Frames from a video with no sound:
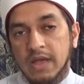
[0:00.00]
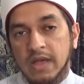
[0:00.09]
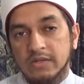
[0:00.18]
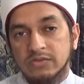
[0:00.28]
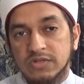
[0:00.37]

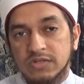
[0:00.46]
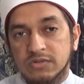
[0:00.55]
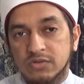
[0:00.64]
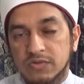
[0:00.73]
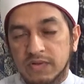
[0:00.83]
So this
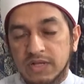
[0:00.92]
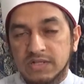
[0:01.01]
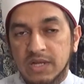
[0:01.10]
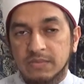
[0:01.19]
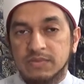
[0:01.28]
is Yusuf alayhi
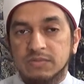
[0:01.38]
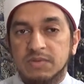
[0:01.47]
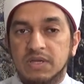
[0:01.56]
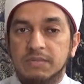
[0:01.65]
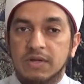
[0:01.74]
salam
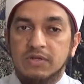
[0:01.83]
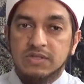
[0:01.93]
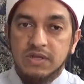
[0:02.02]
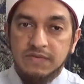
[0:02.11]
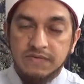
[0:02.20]
speaking about
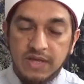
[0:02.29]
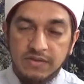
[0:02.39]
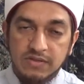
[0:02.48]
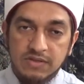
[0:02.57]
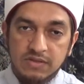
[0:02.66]
his nafs,
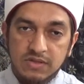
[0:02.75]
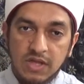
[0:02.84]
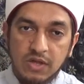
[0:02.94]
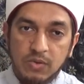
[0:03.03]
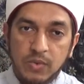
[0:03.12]
and this is
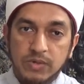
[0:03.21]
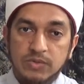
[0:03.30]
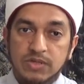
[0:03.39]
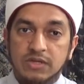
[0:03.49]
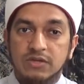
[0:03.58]
when he
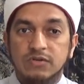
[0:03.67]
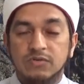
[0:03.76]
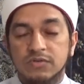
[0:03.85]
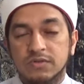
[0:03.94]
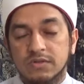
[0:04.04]
was
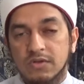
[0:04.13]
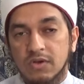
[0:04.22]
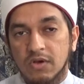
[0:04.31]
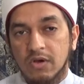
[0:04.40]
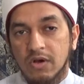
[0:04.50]
accused
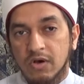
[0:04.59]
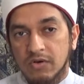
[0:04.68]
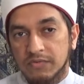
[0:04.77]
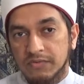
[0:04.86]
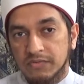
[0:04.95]

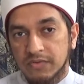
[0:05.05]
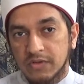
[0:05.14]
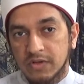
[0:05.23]
of